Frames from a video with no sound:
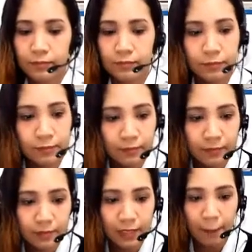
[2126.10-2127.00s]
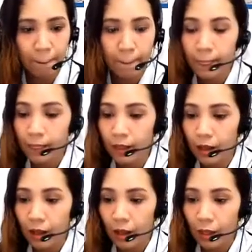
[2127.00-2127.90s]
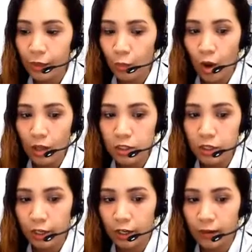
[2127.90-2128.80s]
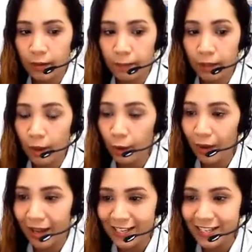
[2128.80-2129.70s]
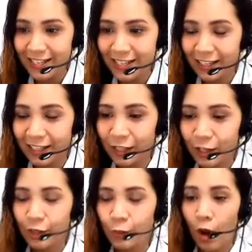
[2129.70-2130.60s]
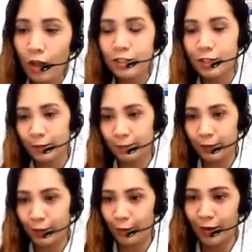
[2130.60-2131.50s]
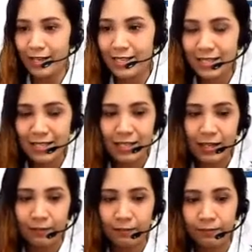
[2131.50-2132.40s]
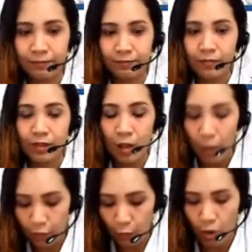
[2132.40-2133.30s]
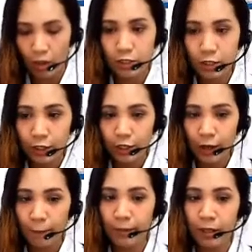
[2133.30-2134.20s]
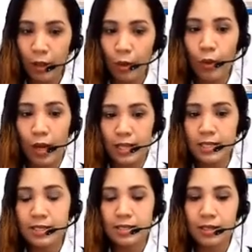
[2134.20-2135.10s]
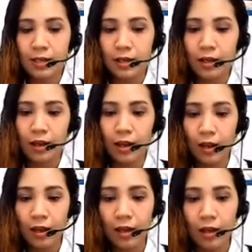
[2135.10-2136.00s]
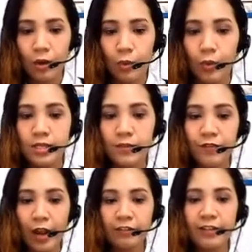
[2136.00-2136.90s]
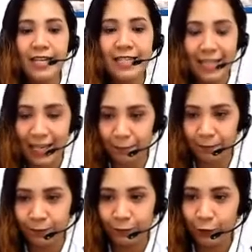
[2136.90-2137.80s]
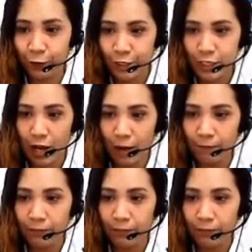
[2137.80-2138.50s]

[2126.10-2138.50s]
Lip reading: The water below us. The water below us. The water below us was very deep. Full stop.